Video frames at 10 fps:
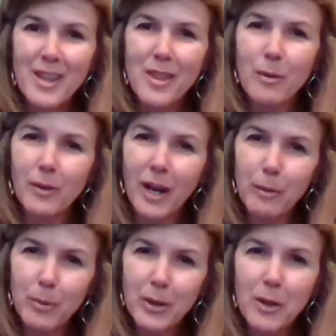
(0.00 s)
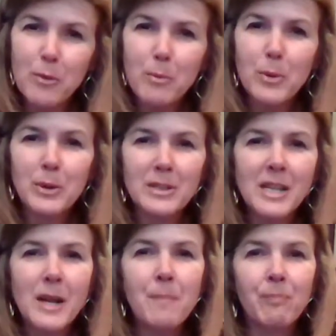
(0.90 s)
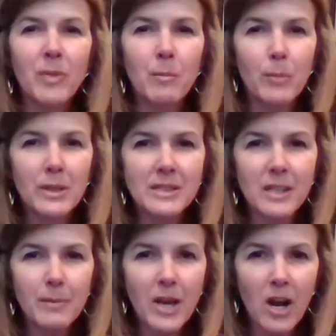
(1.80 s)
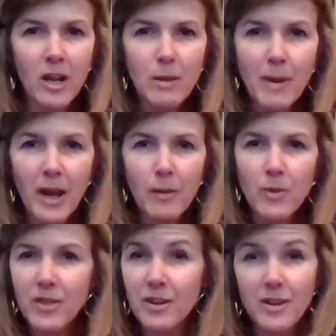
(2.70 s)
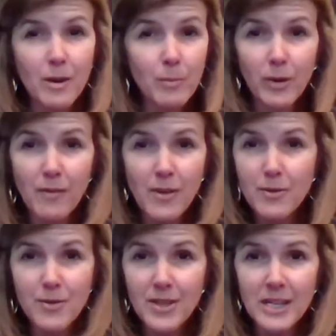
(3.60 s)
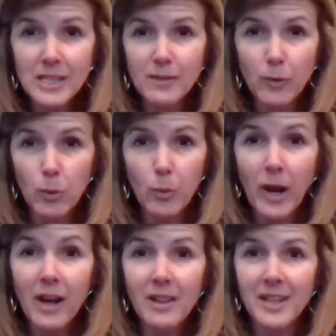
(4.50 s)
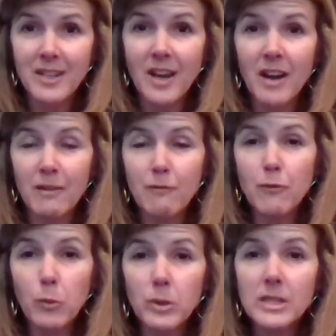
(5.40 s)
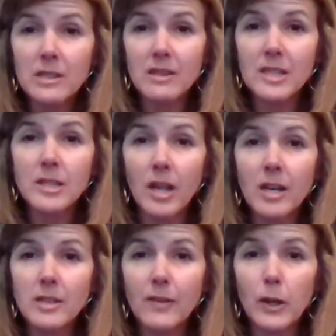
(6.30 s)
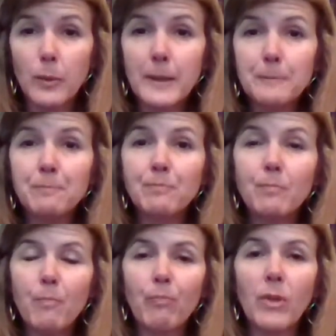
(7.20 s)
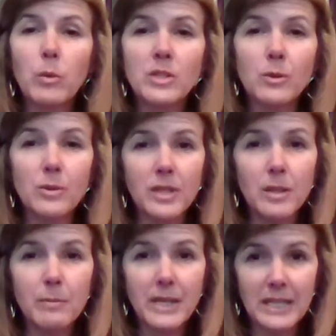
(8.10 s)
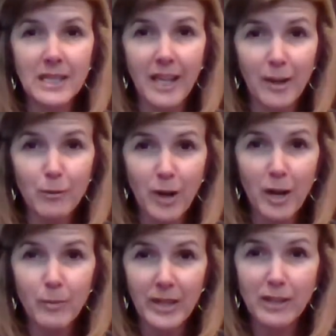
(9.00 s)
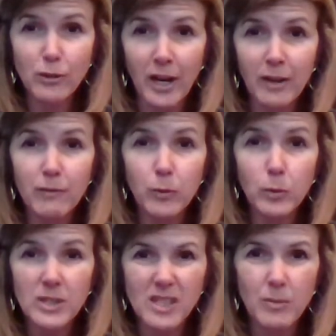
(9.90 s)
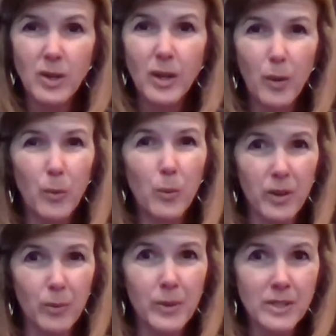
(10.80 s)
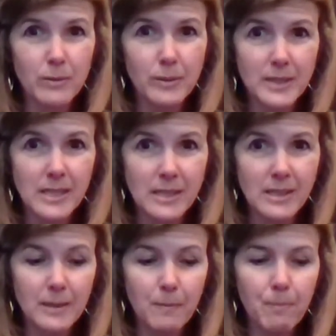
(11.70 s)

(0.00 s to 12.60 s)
They were kind of put on the books. Britain's going to be occupied with a number of other things for a while and not enforce these laws very well, which is only going to mean later on when they try to enforce them, we're going to resist it.